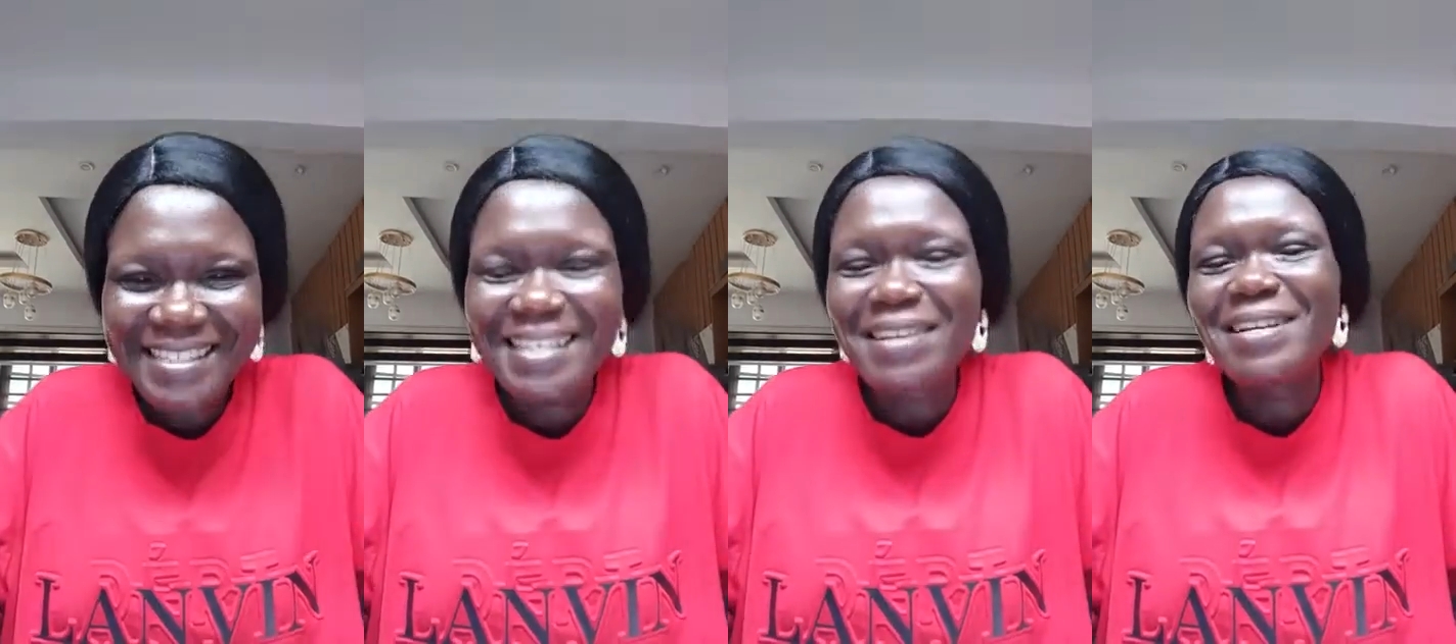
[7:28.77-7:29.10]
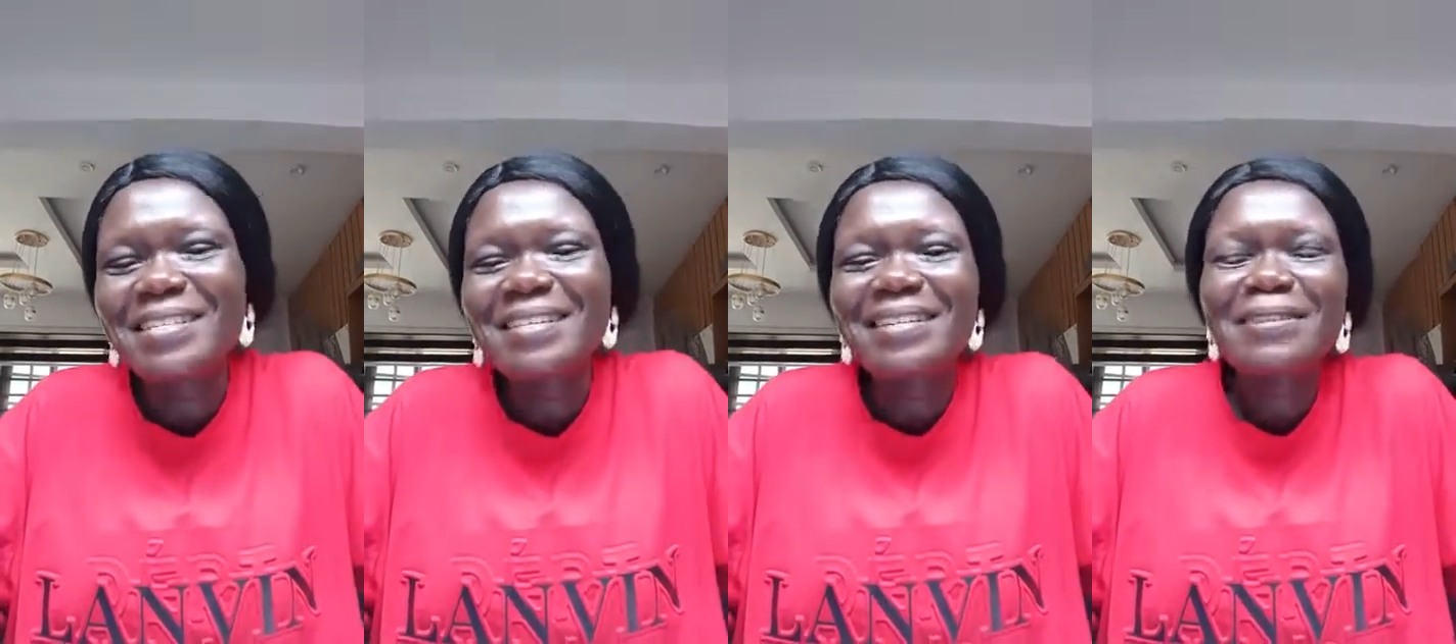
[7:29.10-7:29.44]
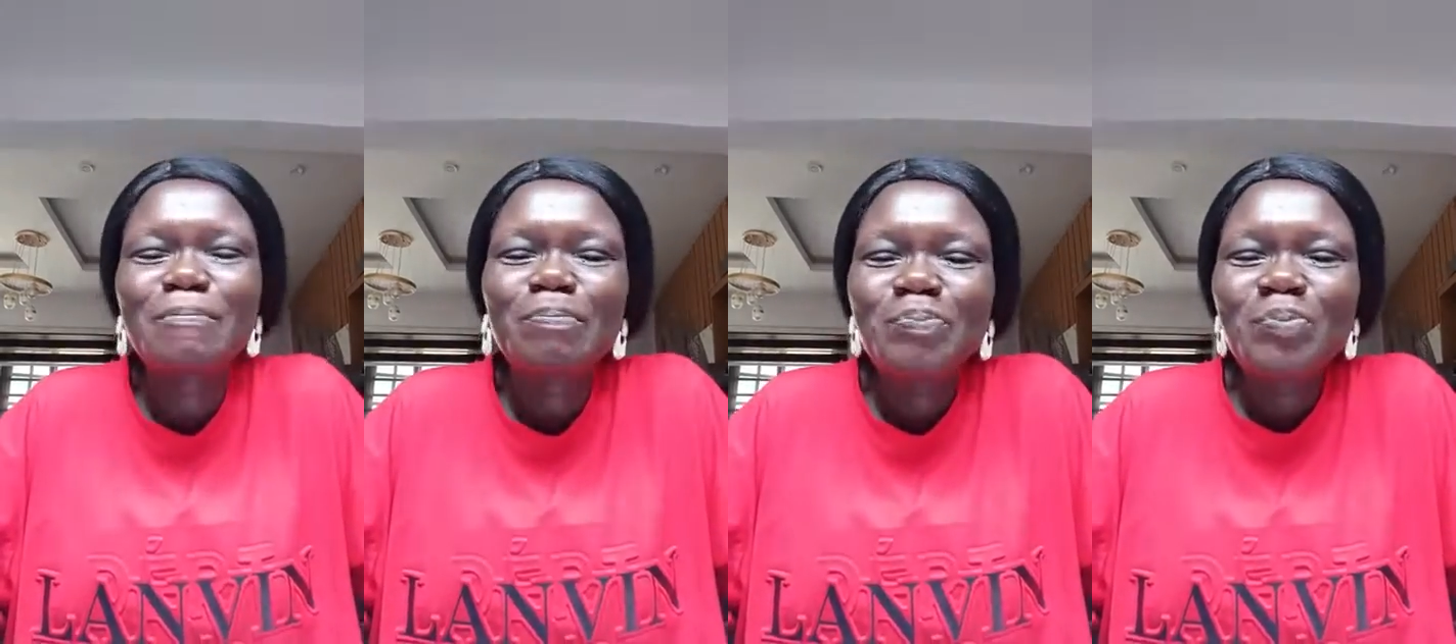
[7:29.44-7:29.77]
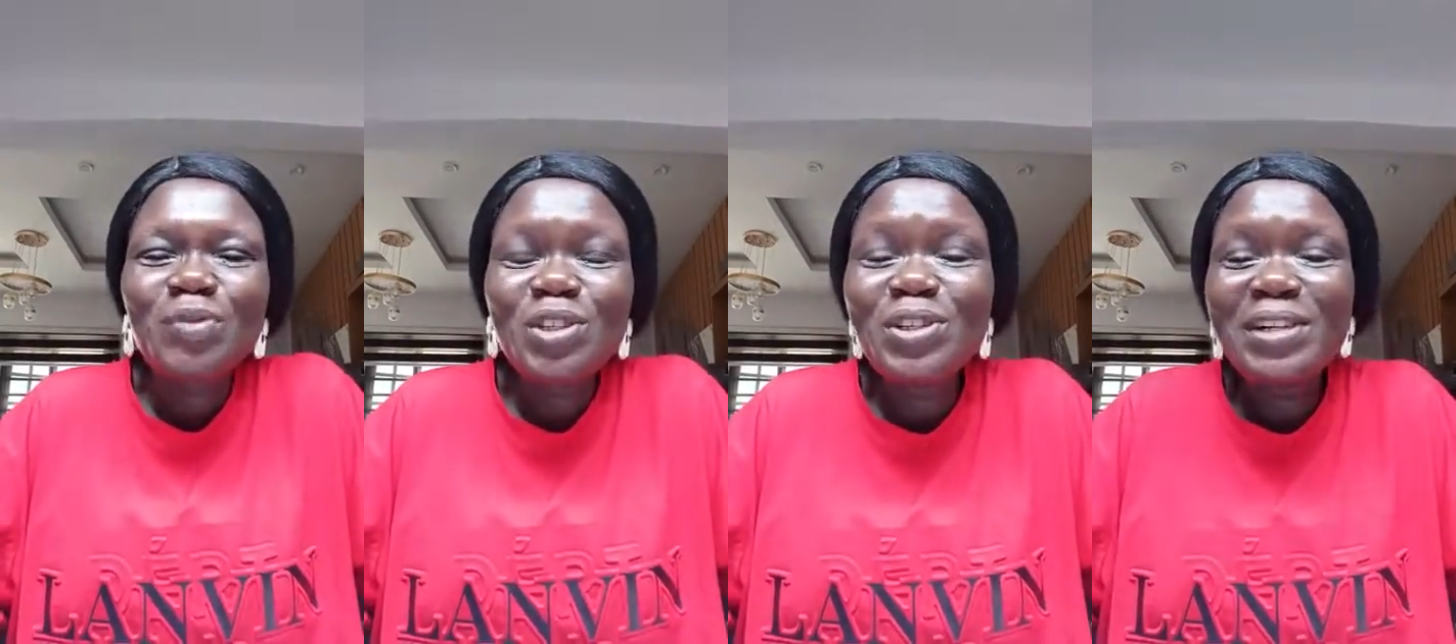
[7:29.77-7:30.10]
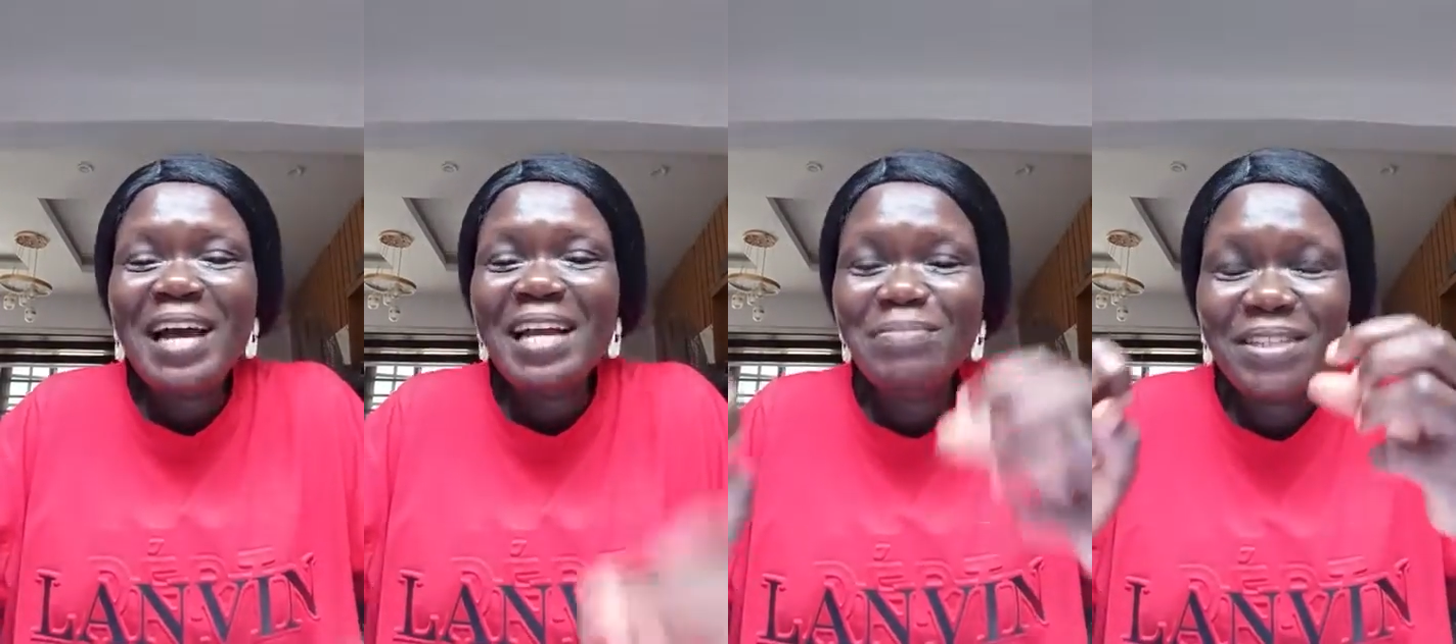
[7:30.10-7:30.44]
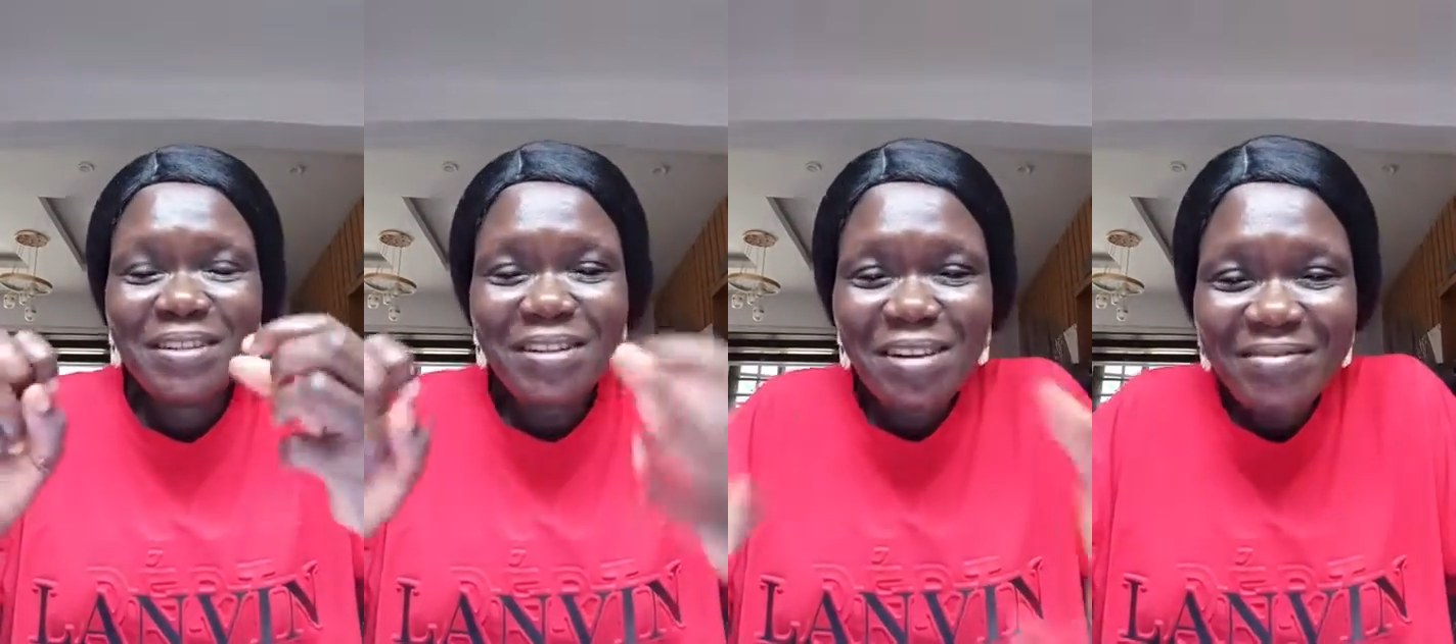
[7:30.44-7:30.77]
Seriously, you can
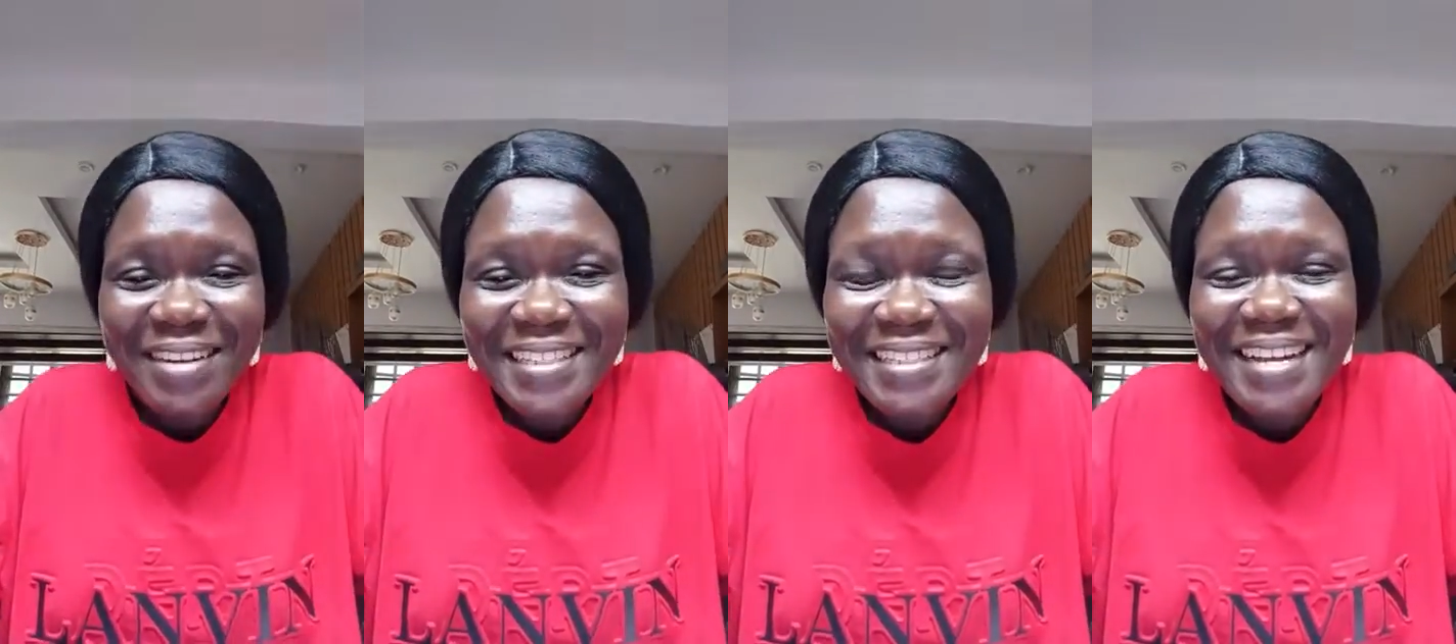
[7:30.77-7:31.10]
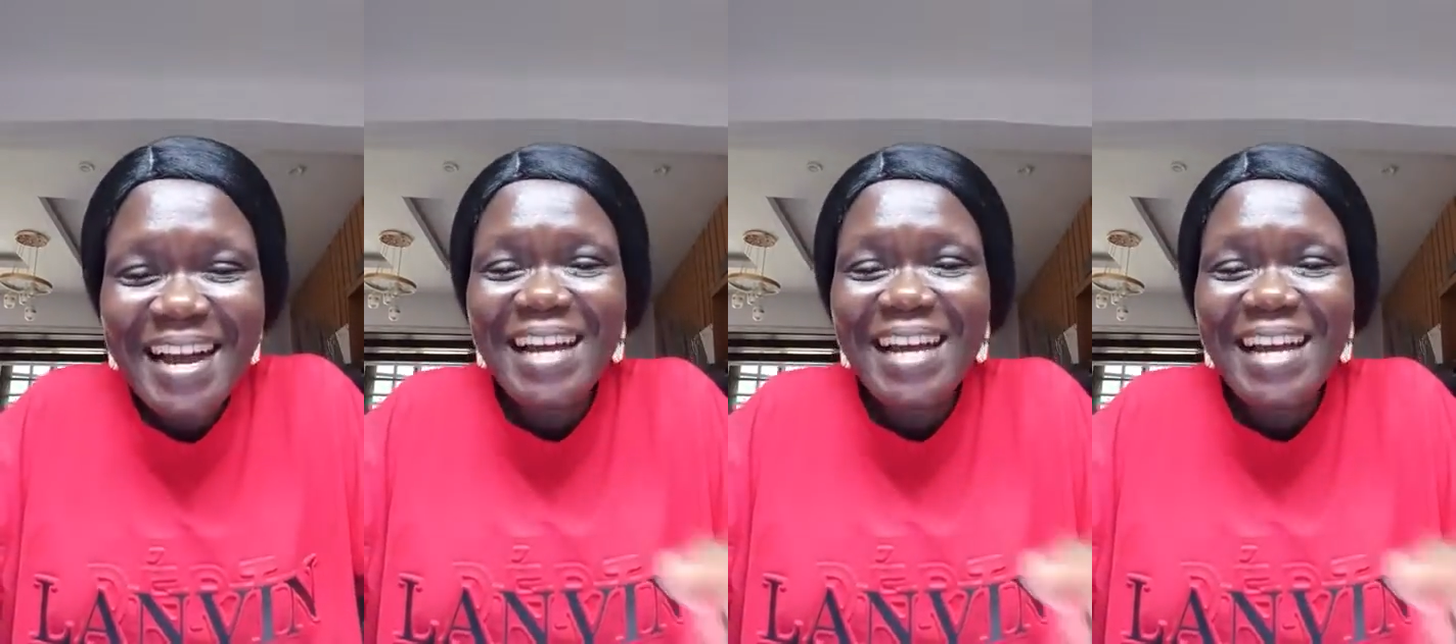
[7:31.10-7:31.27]
be covered